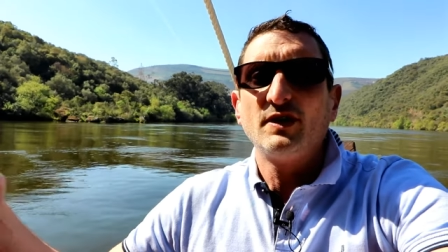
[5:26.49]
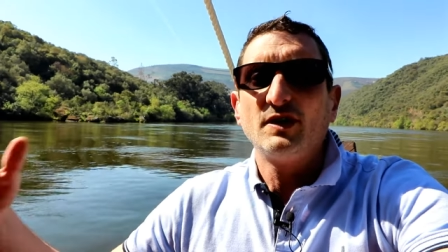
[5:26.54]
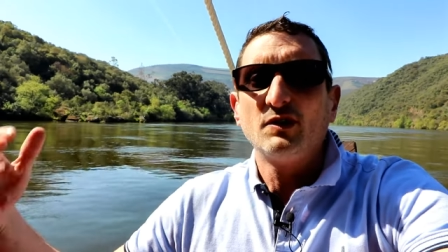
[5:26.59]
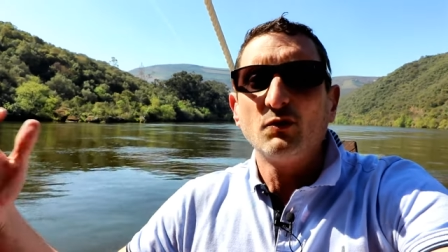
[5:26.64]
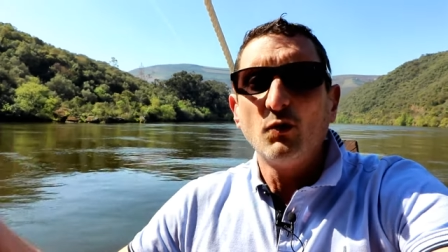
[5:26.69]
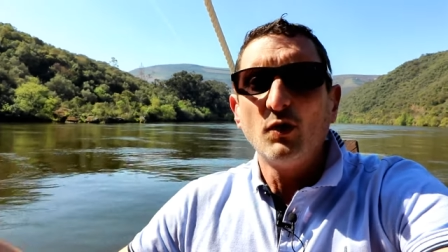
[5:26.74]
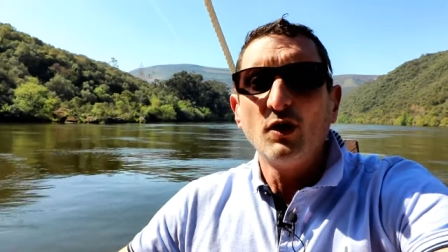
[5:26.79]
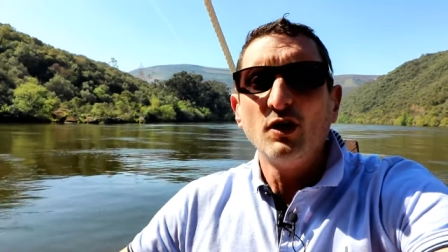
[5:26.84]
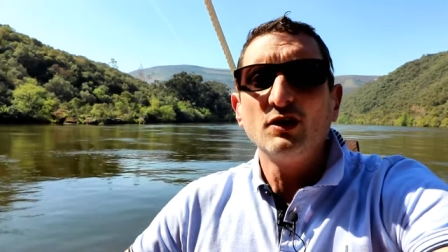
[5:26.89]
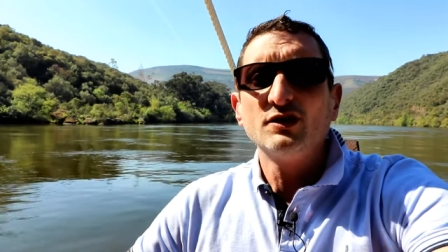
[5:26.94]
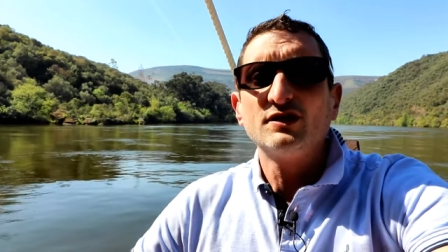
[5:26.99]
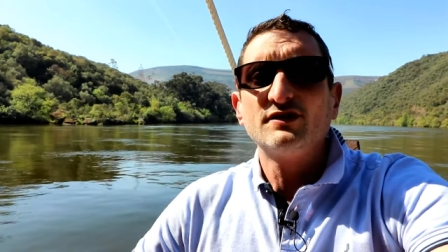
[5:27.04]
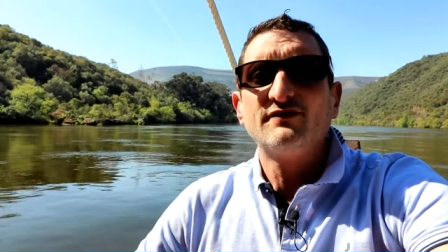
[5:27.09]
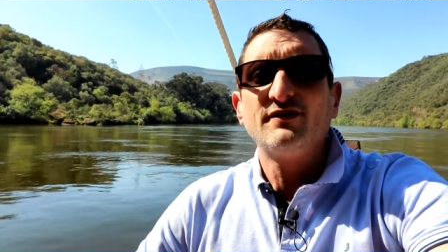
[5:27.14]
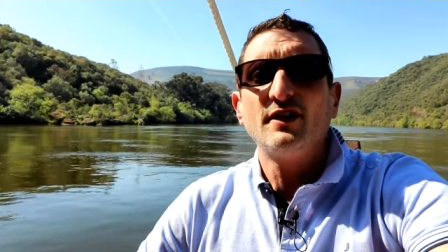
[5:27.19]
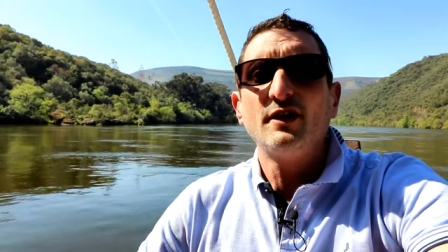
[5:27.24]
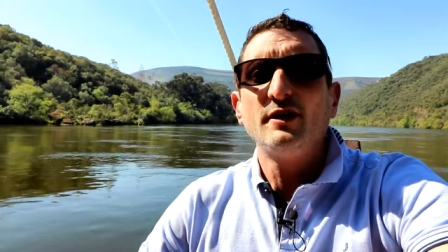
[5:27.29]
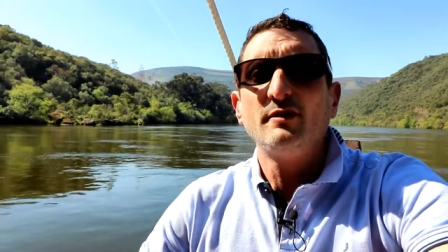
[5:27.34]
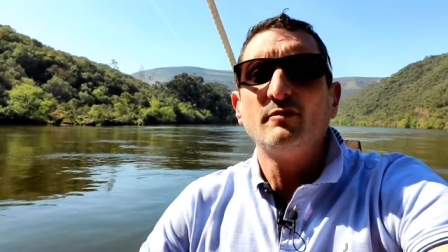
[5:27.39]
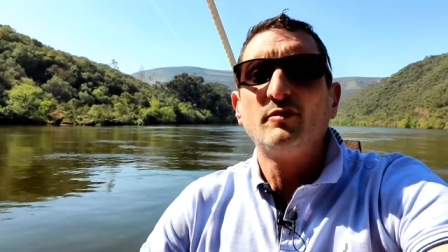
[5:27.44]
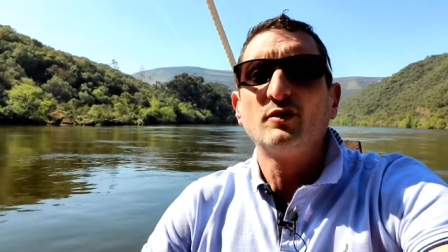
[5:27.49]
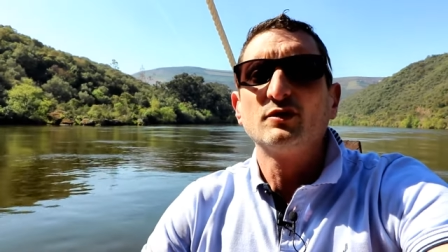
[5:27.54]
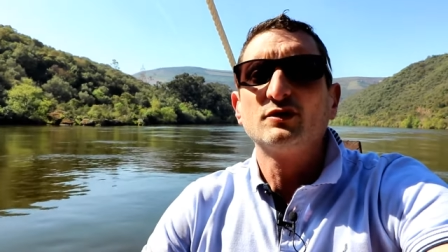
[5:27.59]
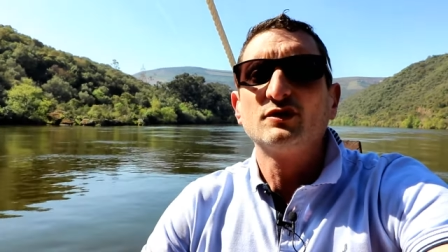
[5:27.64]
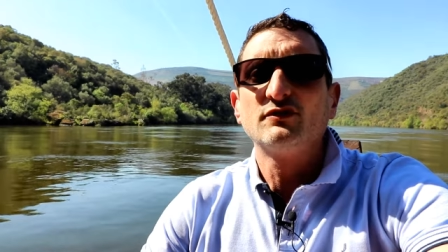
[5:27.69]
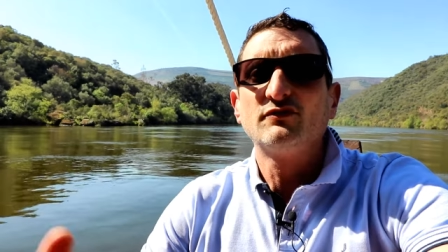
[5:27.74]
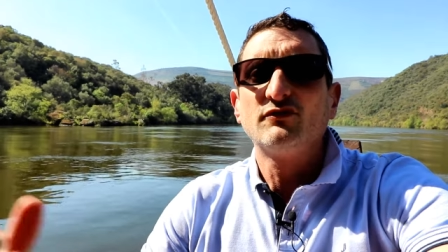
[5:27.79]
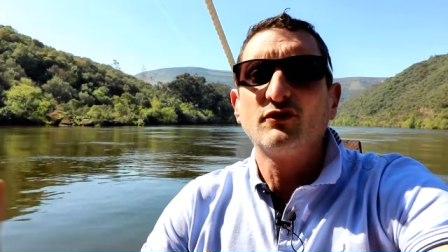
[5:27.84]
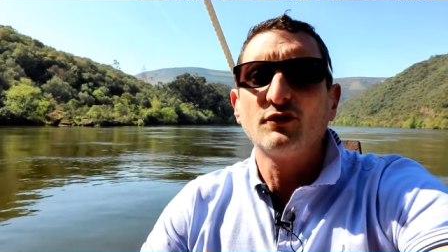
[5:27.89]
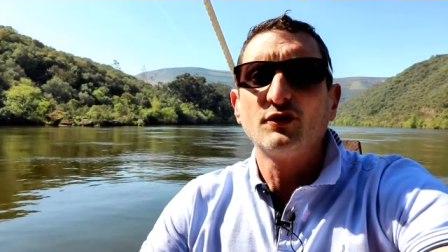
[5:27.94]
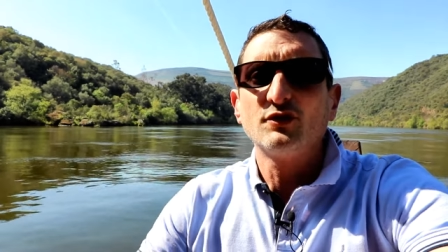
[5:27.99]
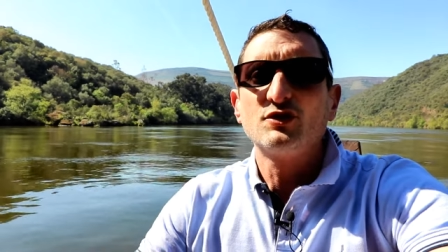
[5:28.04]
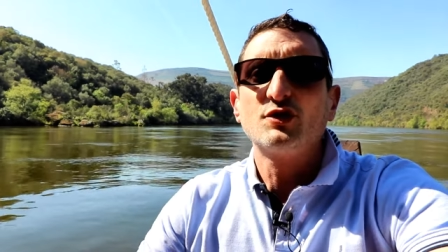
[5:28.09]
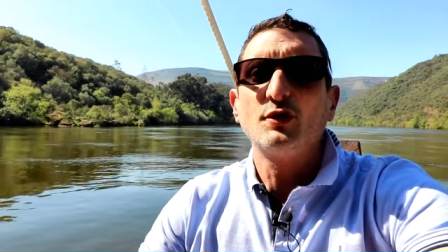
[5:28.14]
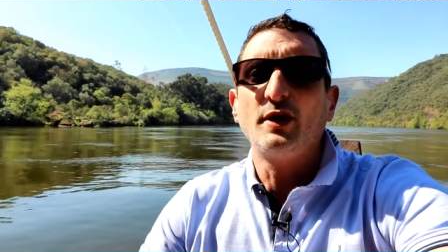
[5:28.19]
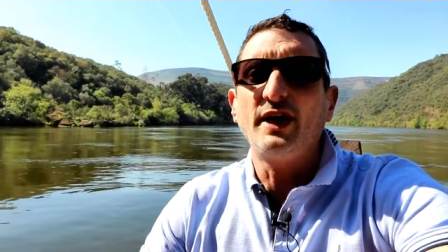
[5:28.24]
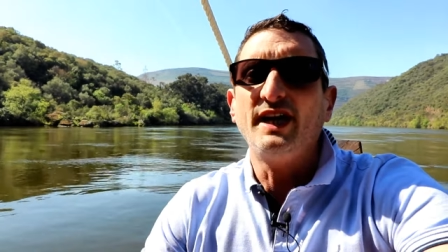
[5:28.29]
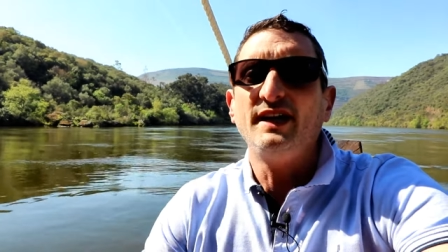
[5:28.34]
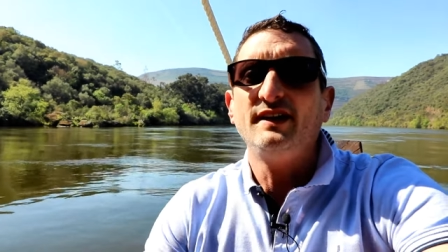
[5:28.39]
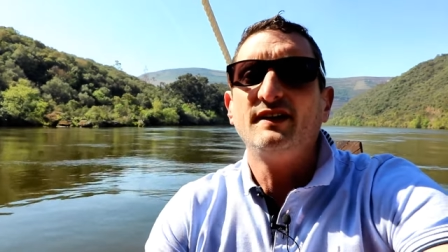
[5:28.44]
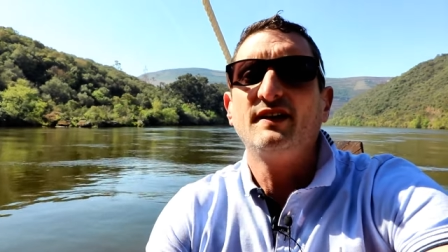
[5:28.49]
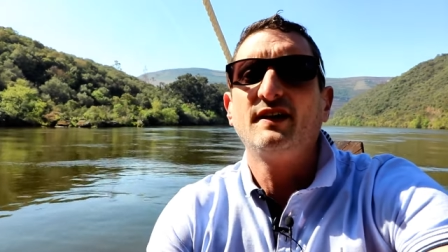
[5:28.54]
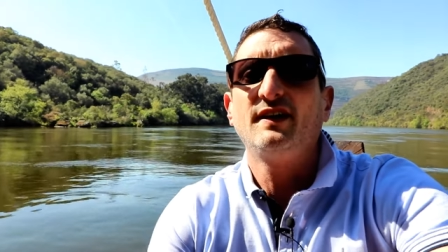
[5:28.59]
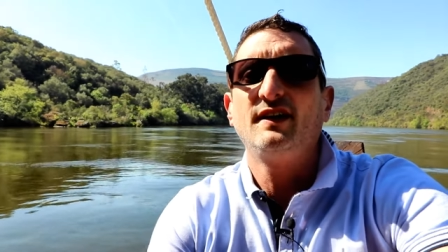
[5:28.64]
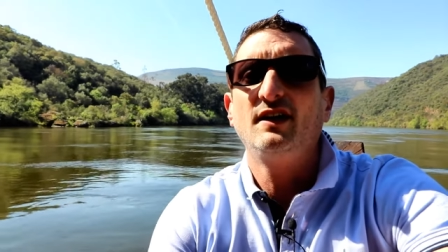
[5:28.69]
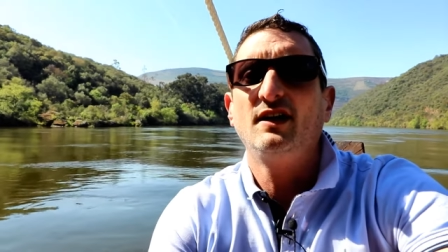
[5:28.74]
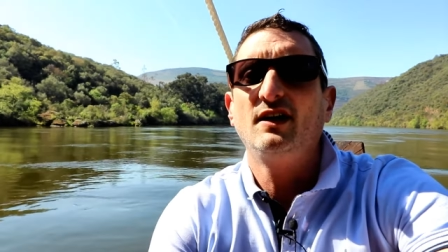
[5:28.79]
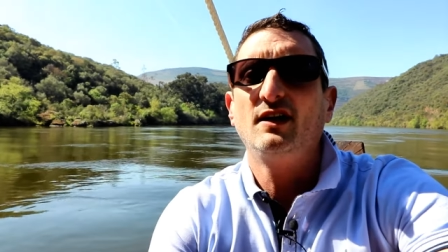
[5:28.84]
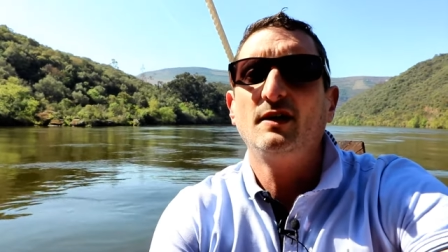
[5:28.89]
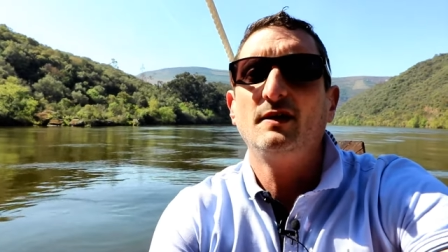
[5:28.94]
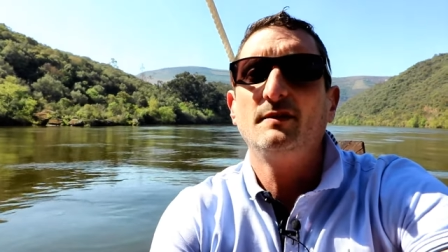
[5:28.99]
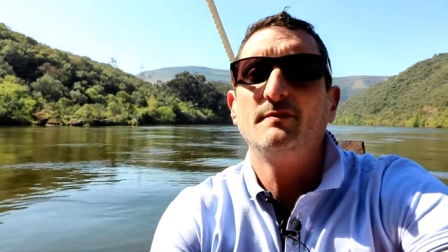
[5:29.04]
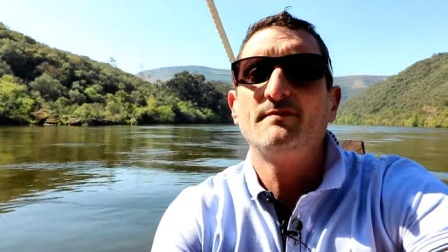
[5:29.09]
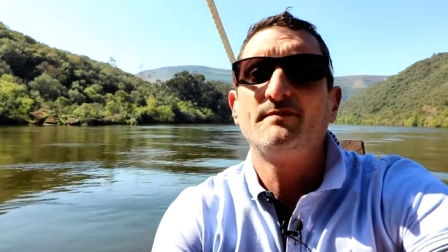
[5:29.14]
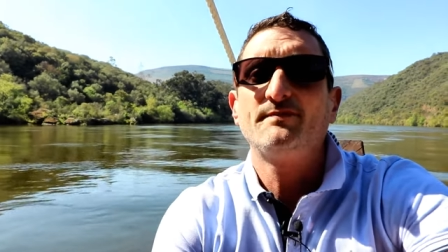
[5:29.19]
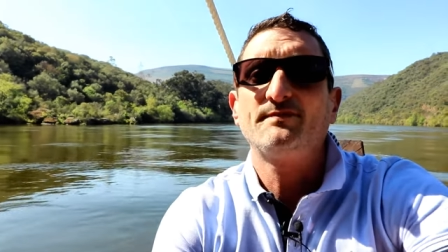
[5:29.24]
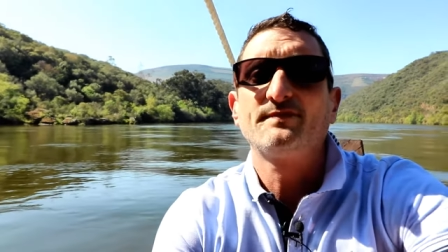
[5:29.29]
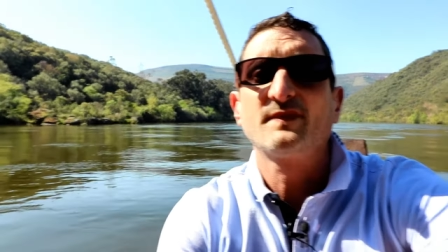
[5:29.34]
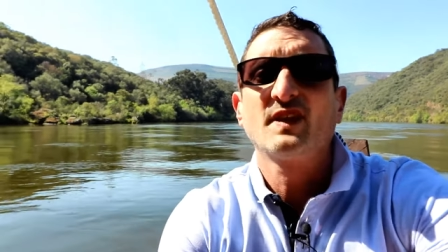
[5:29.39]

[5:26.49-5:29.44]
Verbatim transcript: it was very important for the trade um,